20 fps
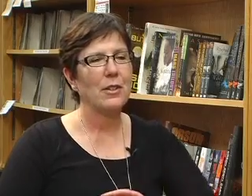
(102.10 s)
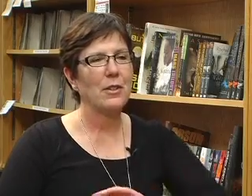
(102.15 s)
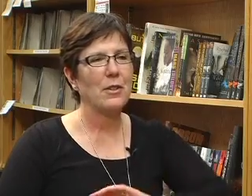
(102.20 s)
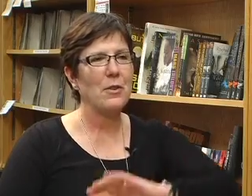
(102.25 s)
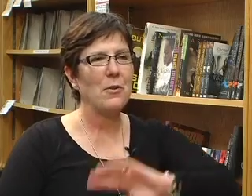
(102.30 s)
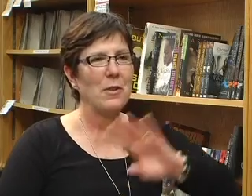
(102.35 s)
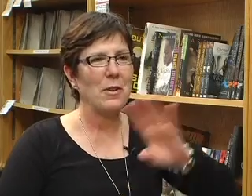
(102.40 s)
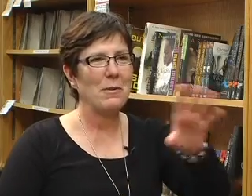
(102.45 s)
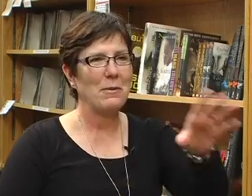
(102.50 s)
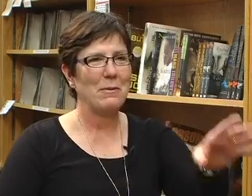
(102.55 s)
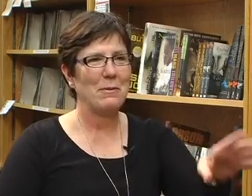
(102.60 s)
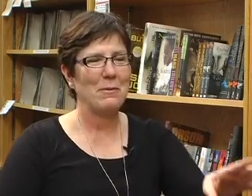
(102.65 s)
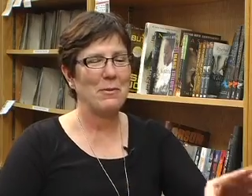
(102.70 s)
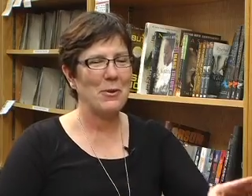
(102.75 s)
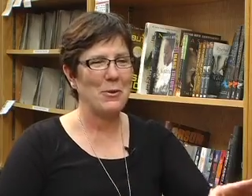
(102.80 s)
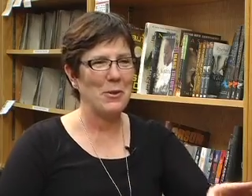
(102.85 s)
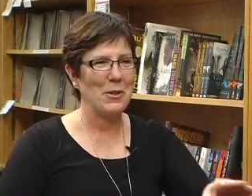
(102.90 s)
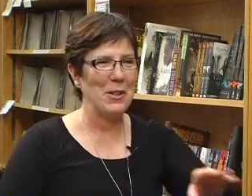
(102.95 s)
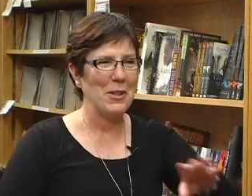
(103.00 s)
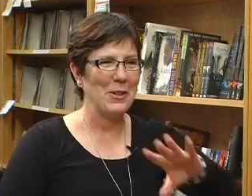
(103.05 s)
Going
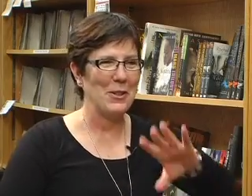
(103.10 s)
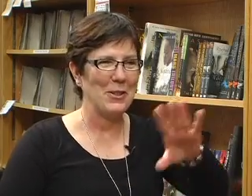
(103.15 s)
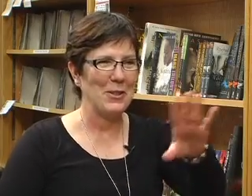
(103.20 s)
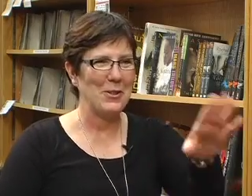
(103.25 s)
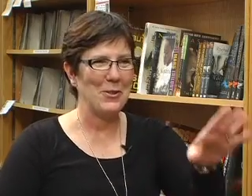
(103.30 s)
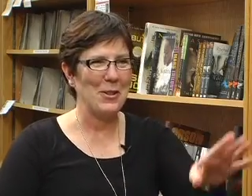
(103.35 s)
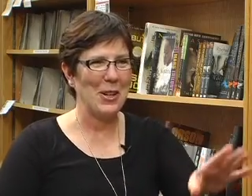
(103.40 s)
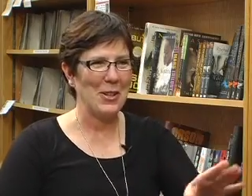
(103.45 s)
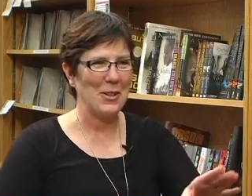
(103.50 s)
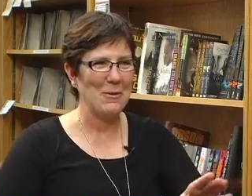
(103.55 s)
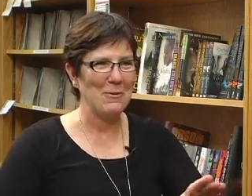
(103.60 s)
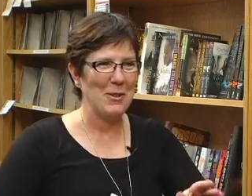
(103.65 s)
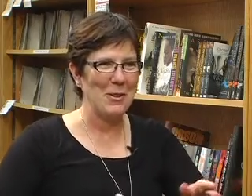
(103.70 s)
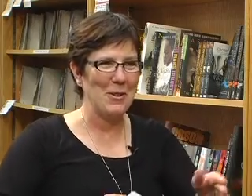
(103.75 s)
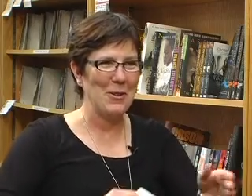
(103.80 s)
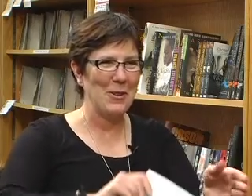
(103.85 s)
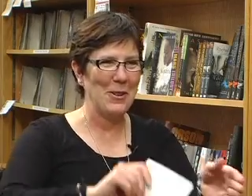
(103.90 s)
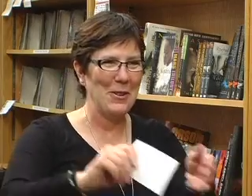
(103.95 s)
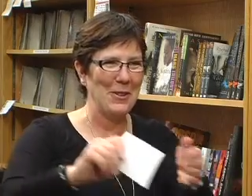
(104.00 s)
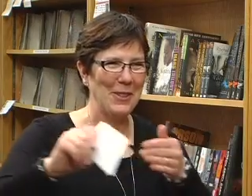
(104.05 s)
to another direction, one
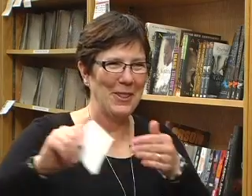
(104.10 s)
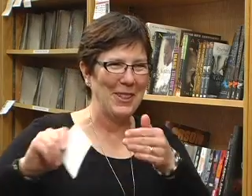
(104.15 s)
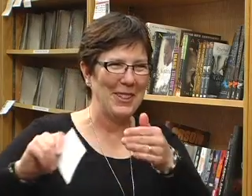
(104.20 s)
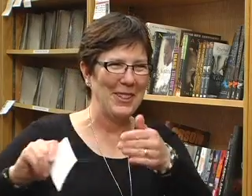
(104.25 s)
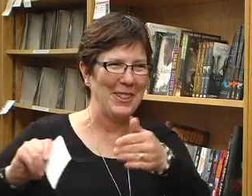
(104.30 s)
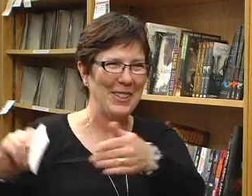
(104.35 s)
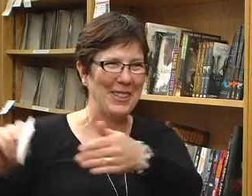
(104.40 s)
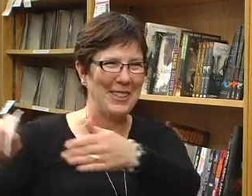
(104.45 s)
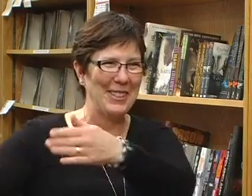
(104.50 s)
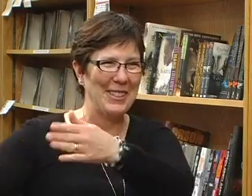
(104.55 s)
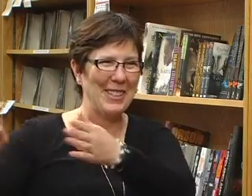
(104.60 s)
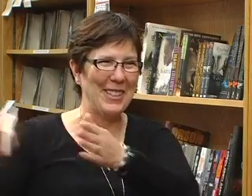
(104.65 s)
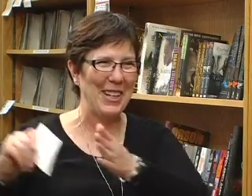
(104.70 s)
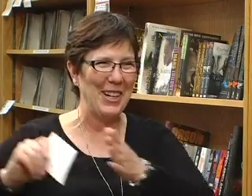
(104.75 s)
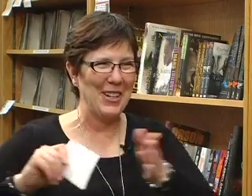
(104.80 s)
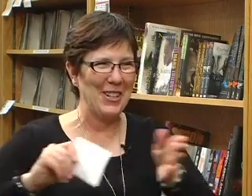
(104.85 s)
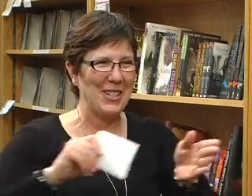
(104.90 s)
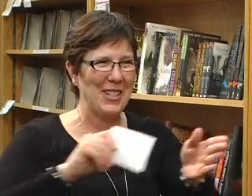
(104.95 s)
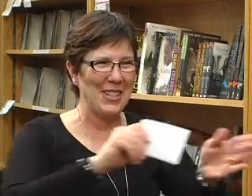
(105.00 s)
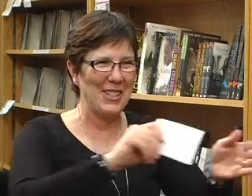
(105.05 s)
of your other
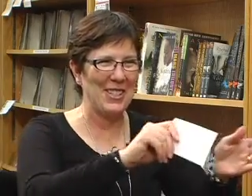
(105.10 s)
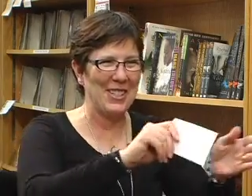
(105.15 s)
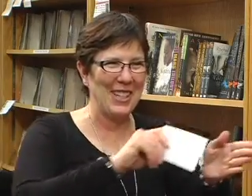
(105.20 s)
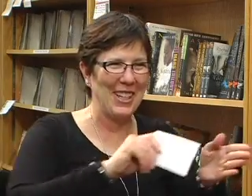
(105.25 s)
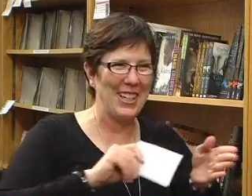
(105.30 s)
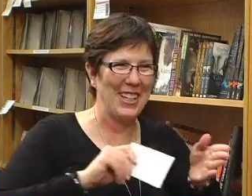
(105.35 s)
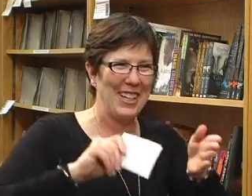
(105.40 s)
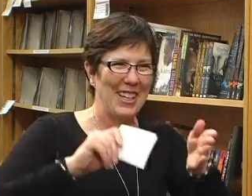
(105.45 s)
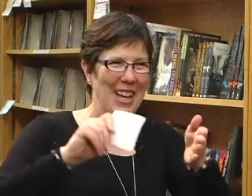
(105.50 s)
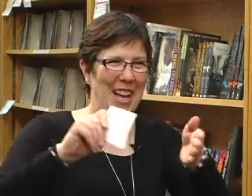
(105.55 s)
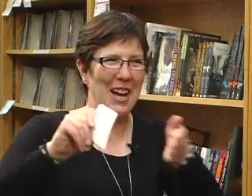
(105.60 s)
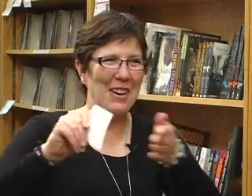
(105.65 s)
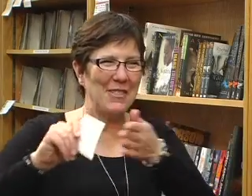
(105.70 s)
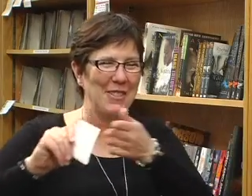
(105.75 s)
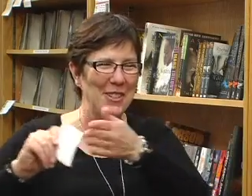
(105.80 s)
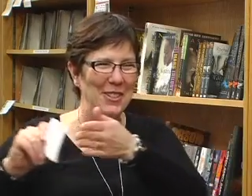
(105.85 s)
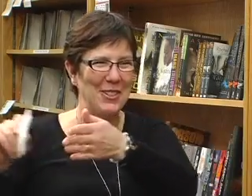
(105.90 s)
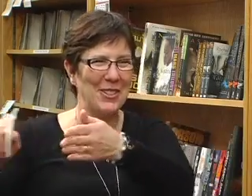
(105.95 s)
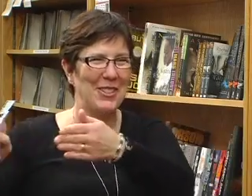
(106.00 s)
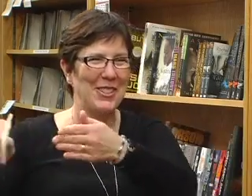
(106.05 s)
artistic avenues.